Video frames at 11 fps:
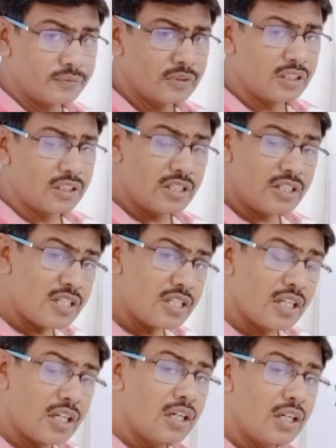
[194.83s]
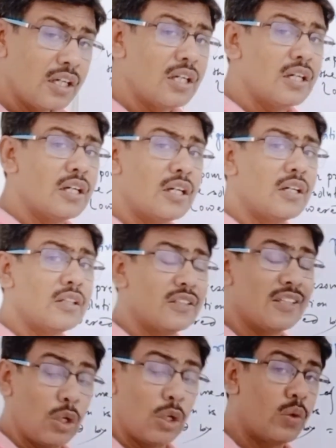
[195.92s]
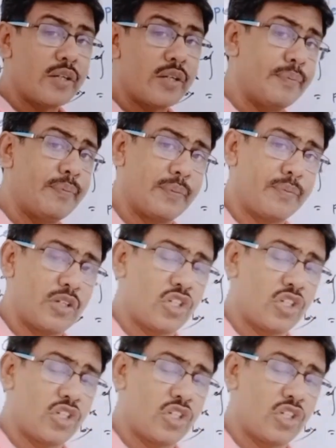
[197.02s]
This is the lowered vapor pressure.